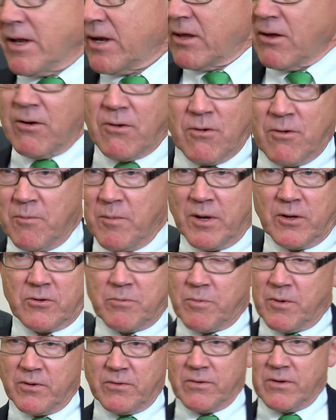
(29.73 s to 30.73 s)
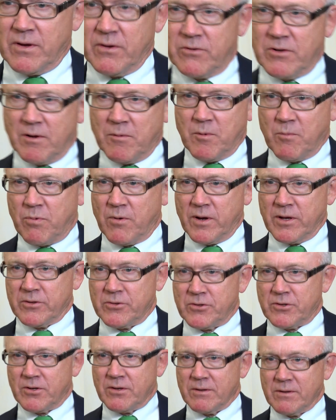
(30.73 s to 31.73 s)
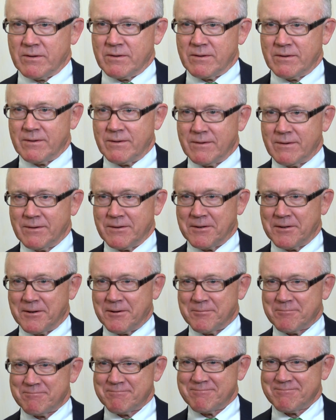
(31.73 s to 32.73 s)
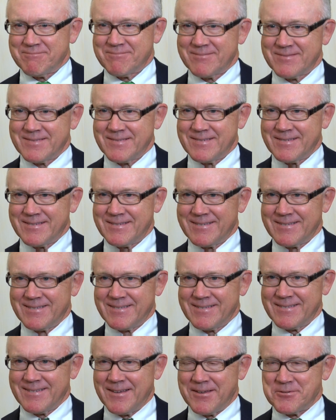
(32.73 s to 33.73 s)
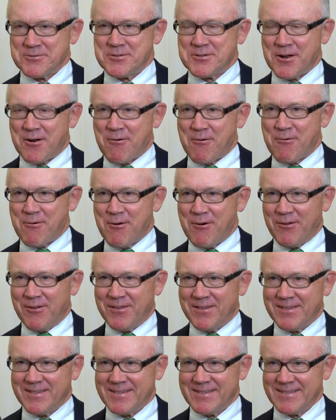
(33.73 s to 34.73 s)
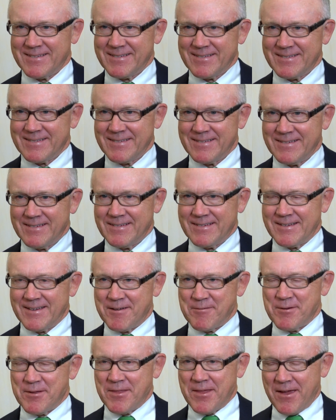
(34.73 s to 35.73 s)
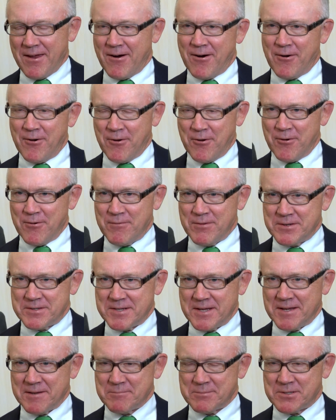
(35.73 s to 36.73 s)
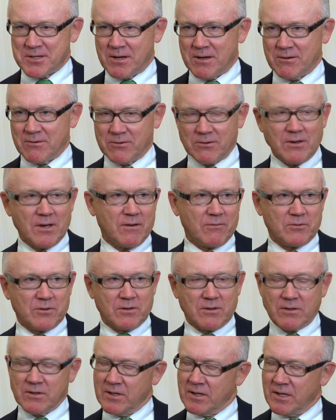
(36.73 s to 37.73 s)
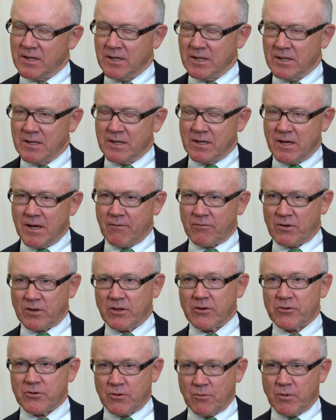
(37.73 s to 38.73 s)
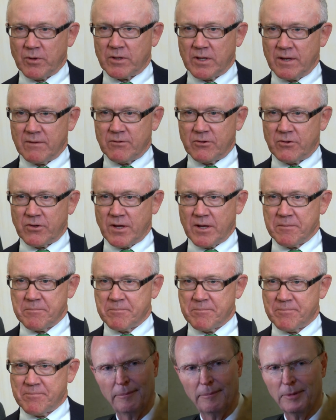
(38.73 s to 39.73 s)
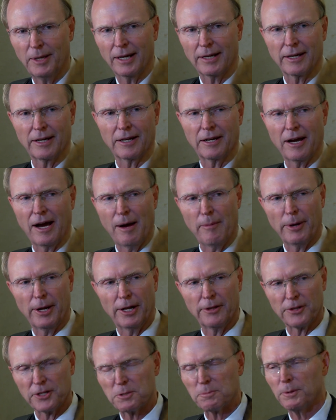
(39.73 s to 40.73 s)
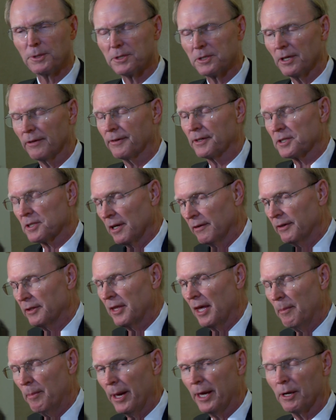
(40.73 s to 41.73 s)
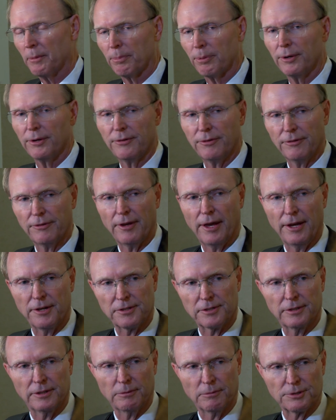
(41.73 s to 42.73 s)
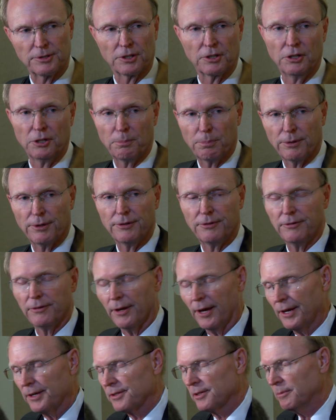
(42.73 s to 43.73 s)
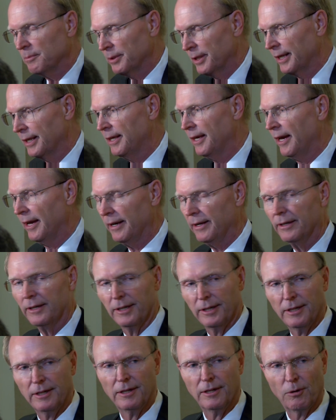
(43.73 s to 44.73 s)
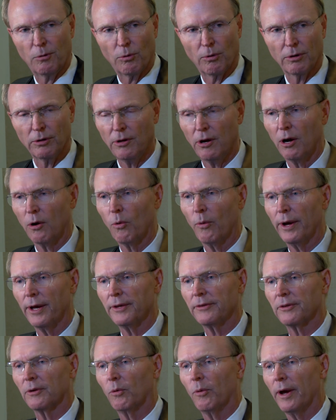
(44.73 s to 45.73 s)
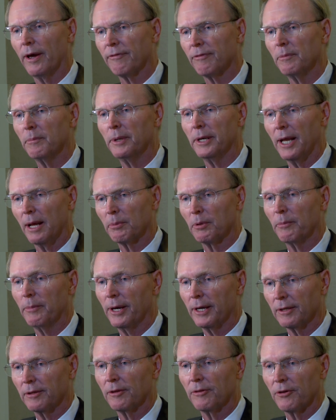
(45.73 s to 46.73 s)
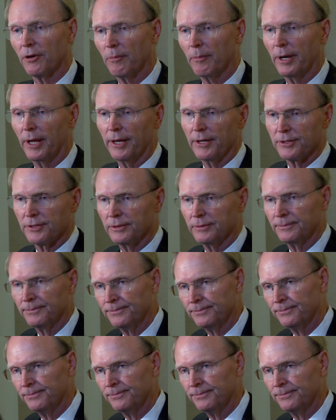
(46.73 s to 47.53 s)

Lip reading: Any owner that makes a presentation, I'm impressed, you know, as a general rule. I mean, they are an owner of the team, so you have to listen to what they have to say. I'm not going to comment on the specifics of it. They made a presentation. It was a good presentation, but again, we're a long ways away from being able to make a determination.